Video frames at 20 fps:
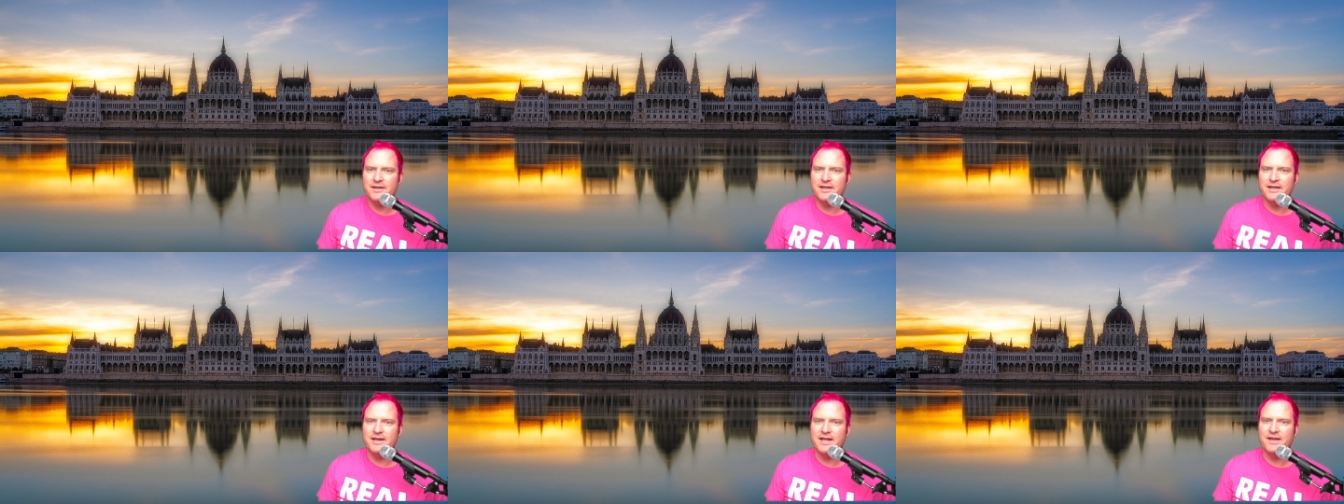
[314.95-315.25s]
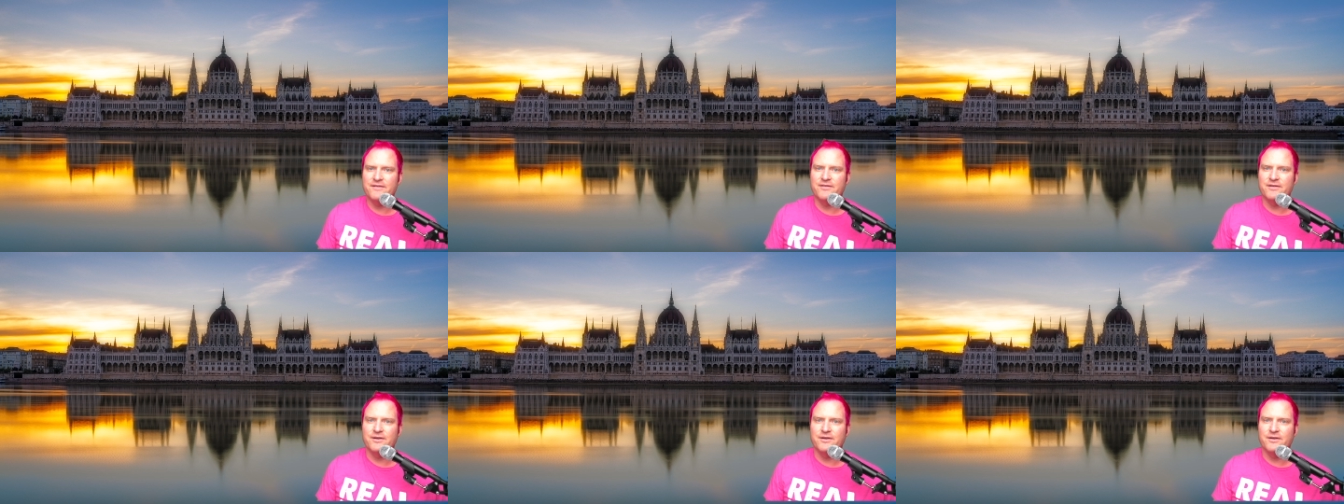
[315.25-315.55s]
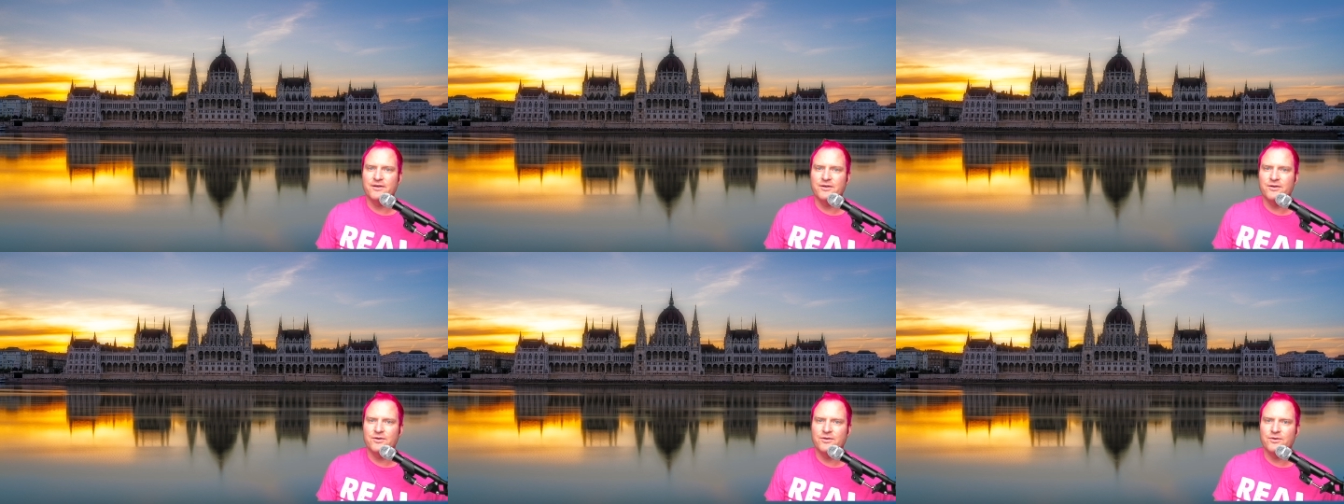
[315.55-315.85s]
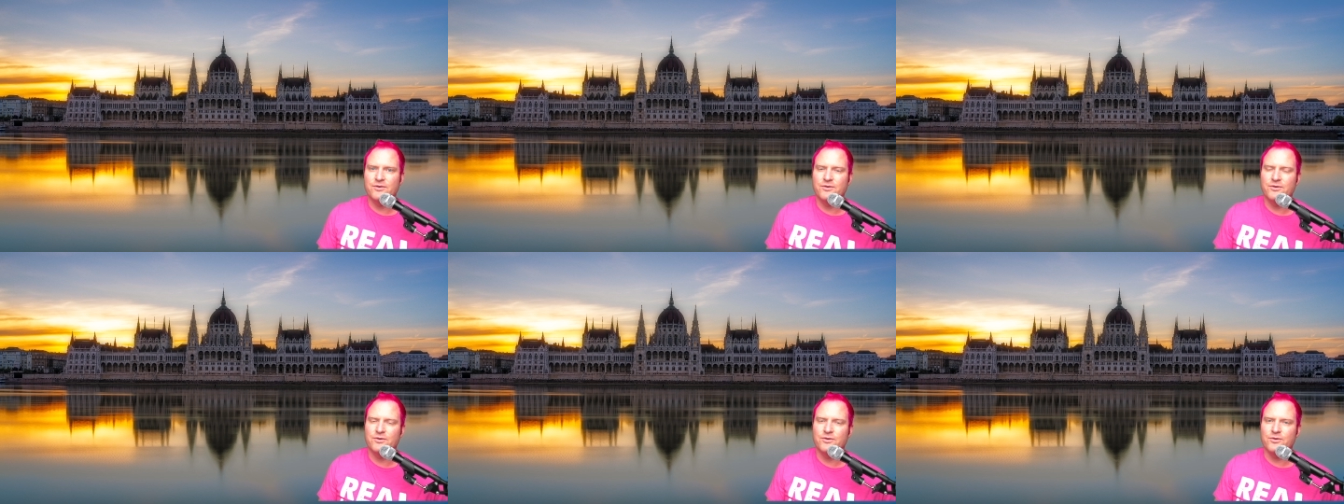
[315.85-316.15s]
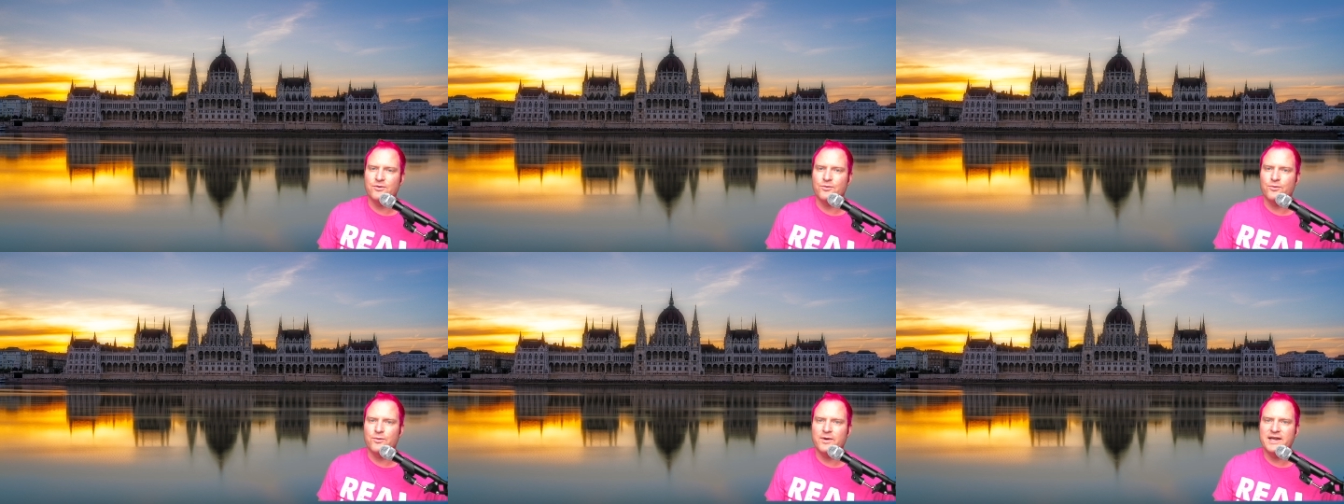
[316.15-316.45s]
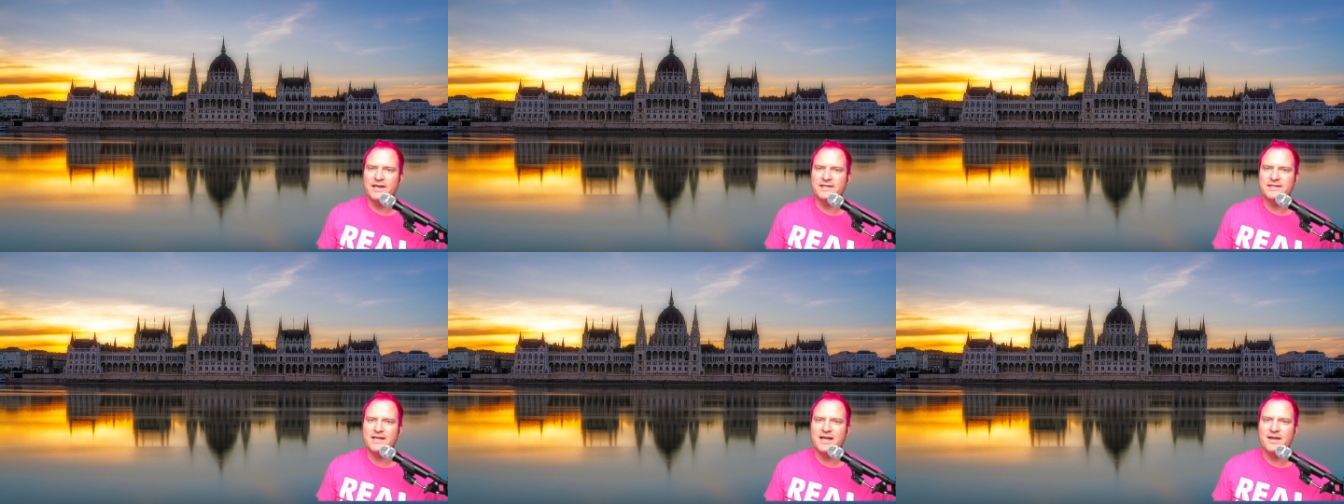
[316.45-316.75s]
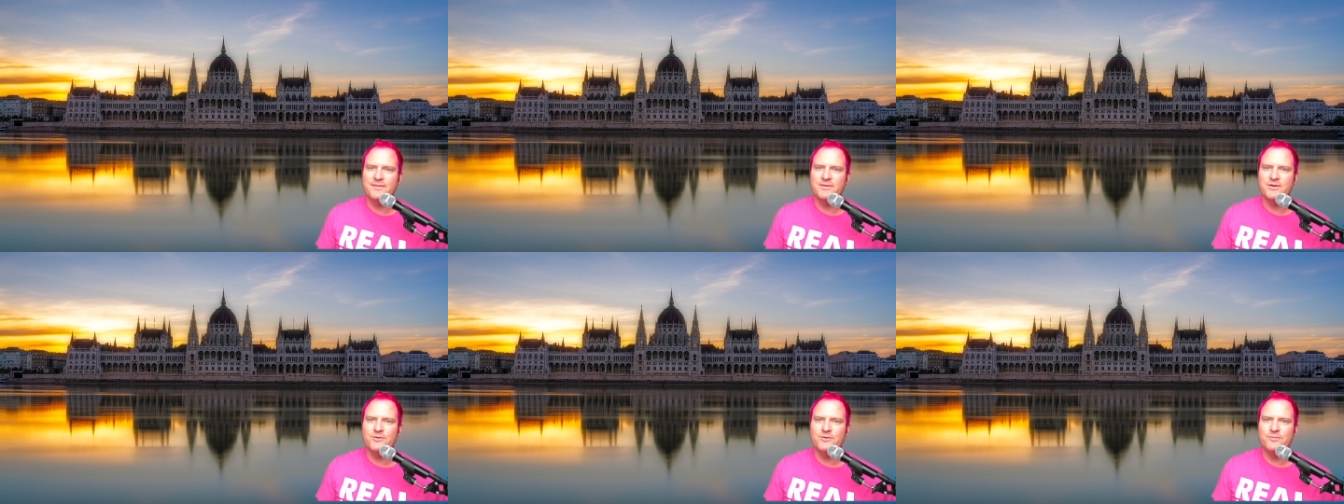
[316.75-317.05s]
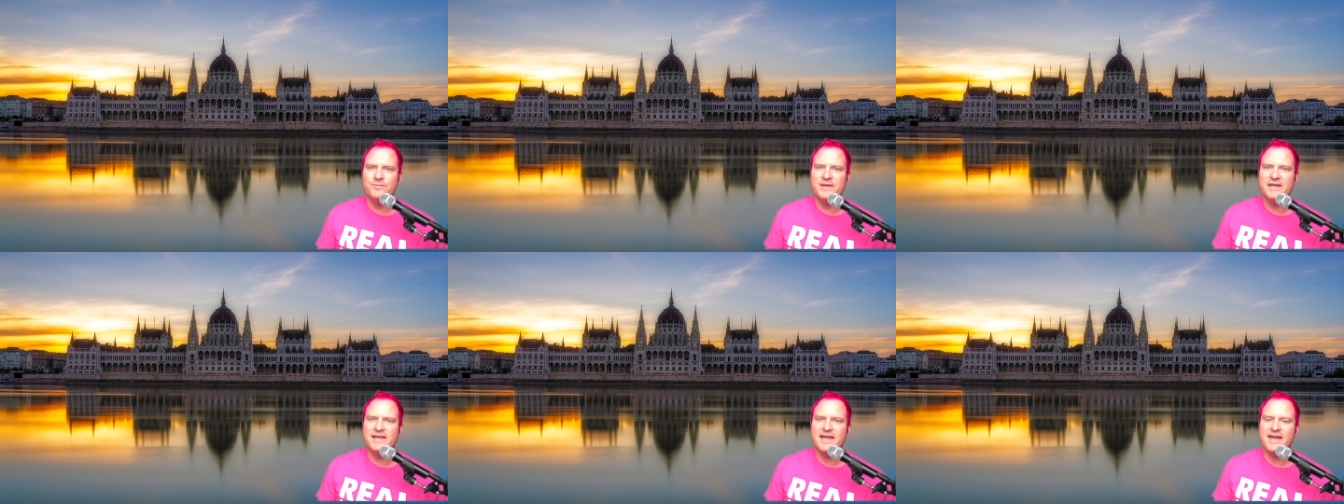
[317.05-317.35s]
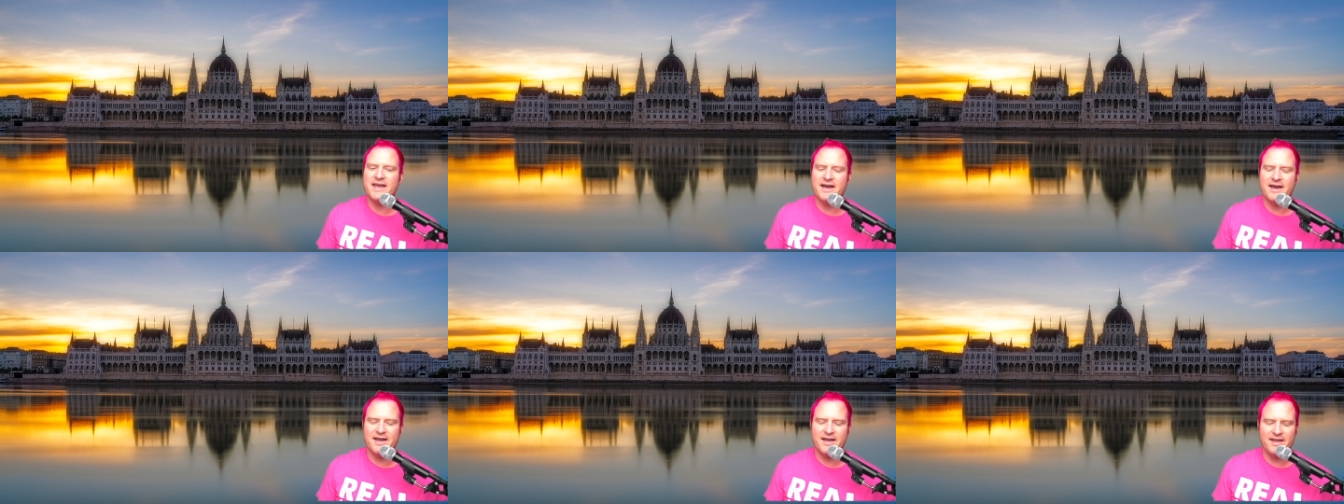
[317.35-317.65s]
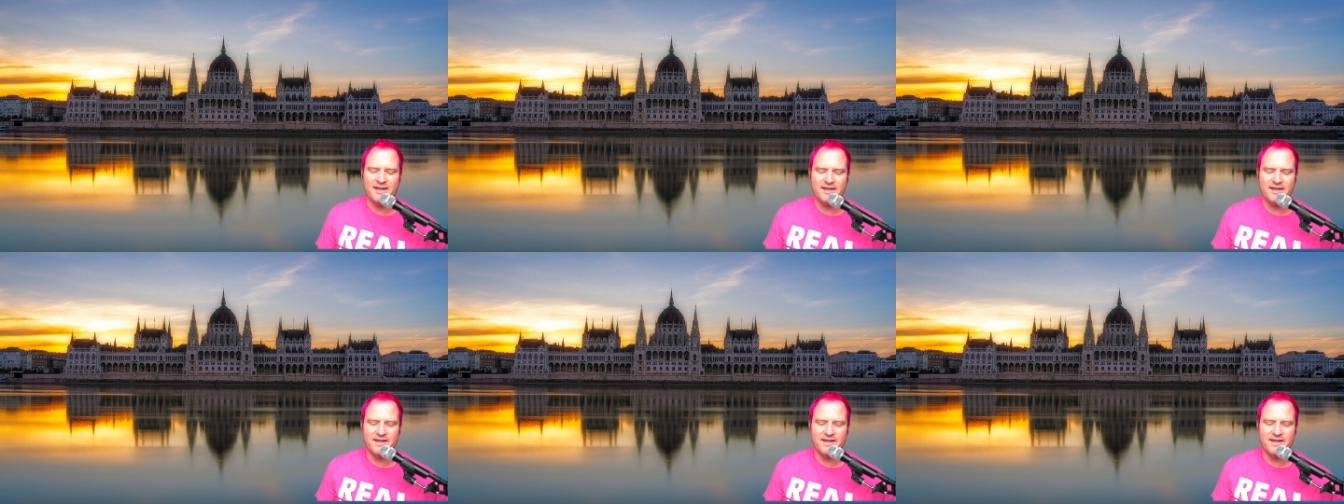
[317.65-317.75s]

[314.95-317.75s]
and have a great time doing PKI.